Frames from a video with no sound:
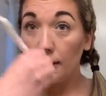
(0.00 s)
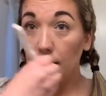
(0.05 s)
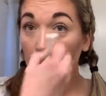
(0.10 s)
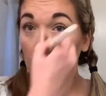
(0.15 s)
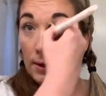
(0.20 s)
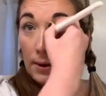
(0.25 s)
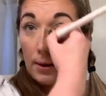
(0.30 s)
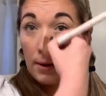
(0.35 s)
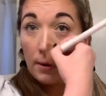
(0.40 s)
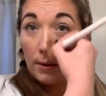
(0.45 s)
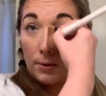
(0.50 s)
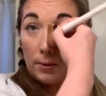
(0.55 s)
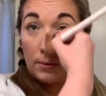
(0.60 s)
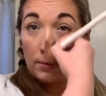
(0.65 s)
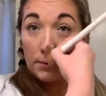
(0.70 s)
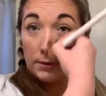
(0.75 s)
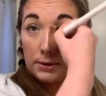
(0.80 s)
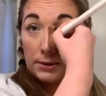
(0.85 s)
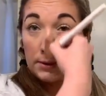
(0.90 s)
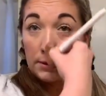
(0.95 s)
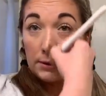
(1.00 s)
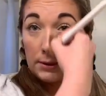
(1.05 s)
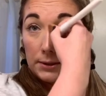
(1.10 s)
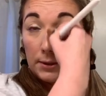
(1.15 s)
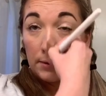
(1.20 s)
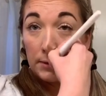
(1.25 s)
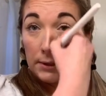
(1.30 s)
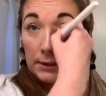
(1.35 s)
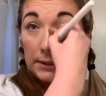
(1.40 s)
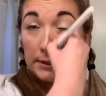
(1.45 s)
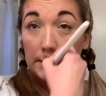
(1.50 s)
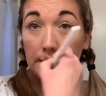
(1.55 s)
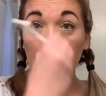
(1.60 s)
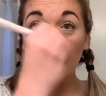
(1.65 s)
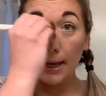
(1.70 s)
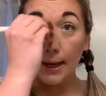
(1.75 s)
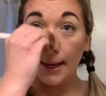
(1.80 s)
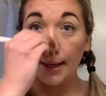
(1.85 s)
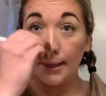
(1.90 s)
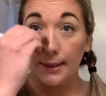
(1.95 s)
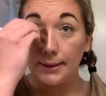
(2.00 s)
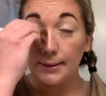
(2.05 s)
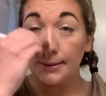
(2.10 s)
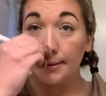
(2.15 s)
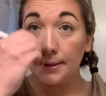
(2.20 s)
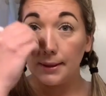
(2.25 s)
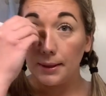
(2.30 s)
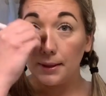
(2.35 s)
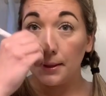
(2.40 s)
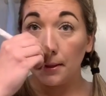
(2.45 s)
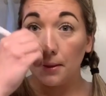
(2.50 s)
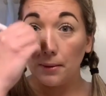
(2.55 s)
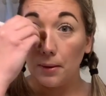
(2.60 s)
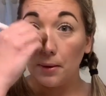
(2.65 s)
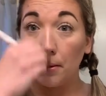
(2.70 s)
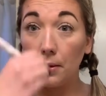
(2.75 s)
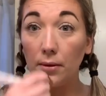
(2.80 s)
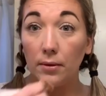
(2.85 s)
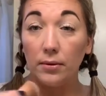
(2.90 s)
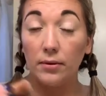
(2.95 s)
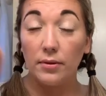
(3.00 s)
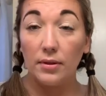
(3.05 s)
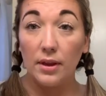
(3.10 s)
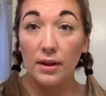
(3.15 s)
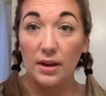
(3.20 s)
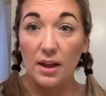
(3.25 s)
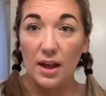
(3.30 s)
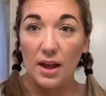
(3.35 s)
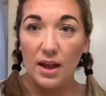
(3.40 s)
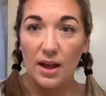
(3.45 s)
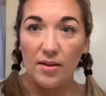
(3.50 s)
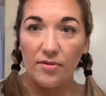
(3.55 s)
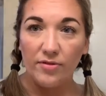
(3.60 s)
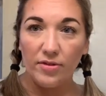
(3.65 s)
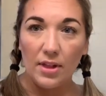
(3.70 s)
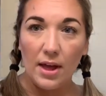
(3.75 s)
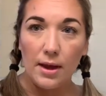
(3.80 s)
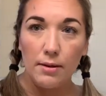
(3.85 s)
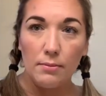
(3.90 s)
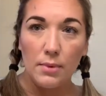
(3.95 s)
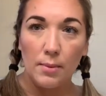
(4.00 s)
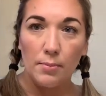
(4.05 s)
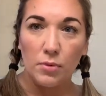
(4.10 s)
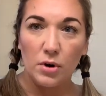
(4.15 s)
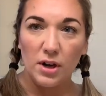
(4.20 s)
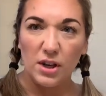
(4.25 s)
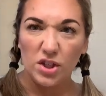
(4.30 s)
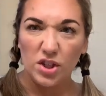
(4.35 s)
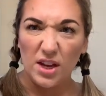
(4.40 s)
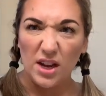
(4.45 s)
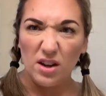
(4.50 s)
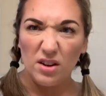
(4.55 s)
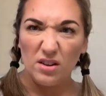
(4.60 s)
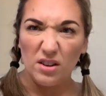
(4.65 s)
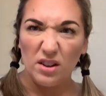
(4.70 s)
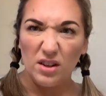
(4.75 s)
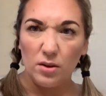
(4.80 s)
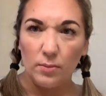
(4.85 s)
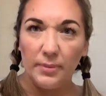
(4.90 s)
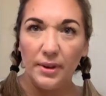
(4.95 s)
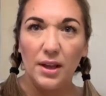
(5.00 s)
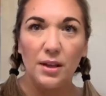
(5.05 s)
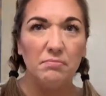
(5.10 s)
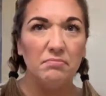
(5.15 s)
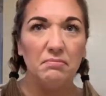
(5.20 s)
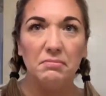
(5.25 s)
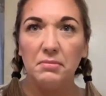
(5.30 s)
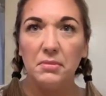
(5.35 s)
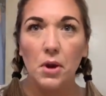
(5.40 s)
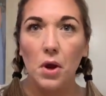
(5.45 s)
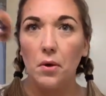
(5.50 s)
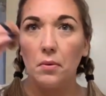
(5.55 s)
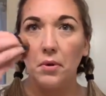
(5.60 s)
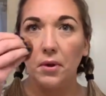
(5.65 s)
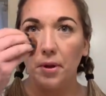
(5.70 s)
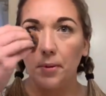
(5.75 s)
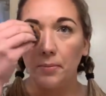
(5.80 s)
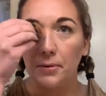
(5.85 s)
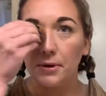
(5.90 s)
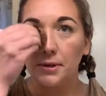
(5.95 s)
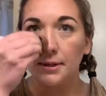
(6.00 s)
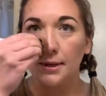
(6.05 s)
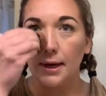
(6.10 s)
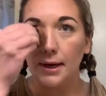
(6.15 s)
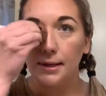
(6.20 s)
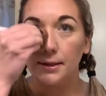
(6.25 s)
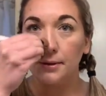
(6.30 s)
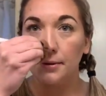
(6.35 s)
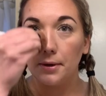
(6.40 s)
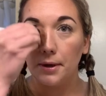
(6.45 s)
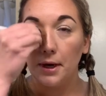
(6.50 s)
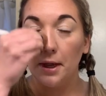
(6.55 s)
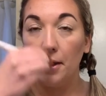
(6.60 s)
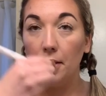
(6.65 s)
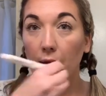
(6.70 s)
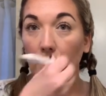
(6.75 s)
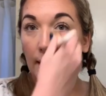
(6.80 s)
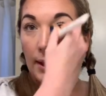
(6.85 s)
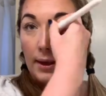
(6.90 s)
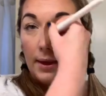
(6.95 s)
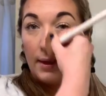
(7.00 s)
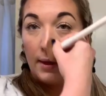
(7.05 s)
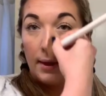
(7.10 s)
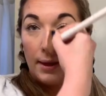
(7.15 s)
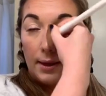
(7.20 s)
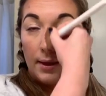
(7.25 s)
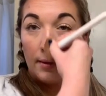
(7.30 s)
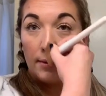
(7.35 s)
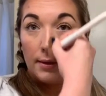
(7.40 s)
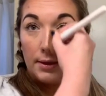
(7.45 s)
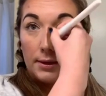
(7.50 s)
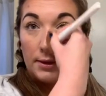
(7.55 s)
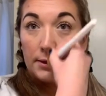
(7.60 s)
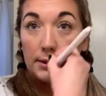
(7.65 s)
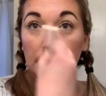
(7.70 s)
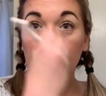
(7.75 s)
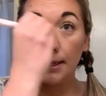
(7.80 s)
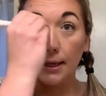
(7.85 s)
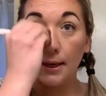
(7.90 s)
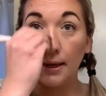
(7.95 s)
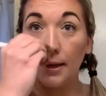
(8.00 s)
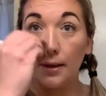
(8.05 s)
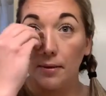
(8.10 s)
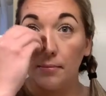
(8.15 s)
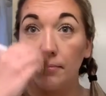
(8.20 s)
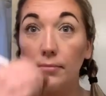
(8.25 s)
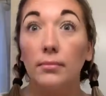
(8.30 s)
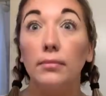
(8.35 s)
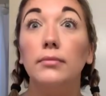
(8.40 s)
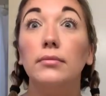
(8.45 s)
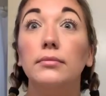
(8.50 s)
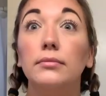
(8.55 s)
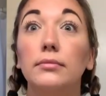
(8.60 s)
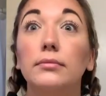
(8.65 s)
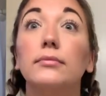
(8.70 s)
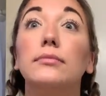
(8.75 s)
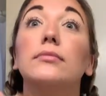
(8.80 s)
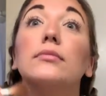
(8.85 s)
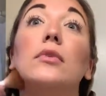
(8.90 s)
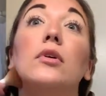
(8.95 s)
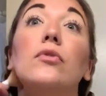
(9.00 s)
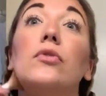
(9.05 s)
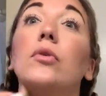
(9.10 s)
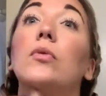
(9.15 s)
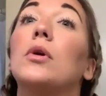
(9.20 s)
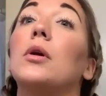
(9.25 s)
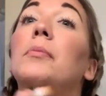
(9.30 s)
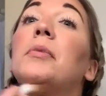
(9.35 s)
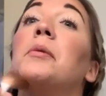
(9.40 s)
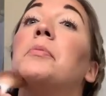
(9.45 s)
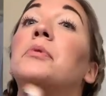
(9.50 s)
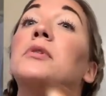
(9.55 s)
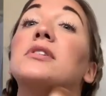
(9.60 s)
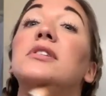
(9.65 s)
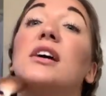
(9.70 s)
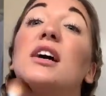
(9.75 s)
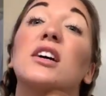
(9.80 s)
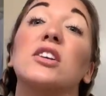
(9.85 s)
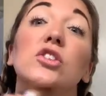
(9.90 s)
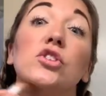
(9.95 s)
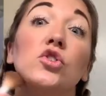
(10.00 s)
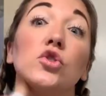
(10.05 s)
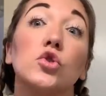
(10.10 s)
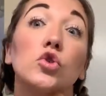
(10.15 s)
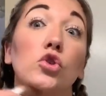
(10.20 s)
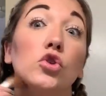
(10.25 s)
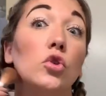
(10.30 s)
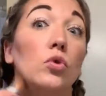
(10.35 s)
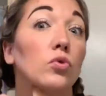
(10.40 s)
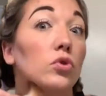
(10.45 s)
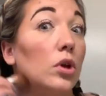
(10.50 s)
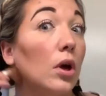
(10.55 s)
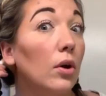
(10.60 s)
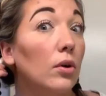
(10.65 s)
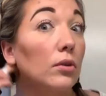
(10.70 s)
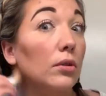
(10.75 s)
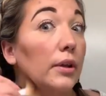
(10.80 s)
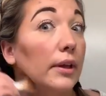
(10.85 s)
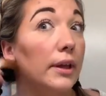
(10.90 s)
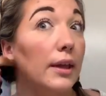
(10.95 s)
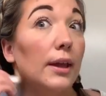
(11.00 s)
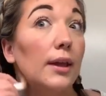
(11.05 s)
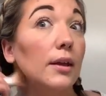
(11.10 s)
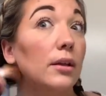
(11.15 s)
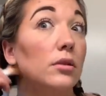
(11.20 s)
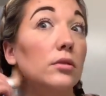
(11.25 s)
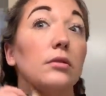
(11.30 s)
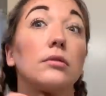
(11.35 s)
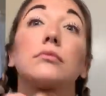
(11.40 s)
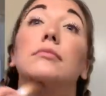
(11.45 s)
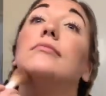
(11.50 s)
The nose just on the sides a little. I flatten my brush out a little bit, not really precise or anything, and then just hit it. If you want to be precise, you totally can.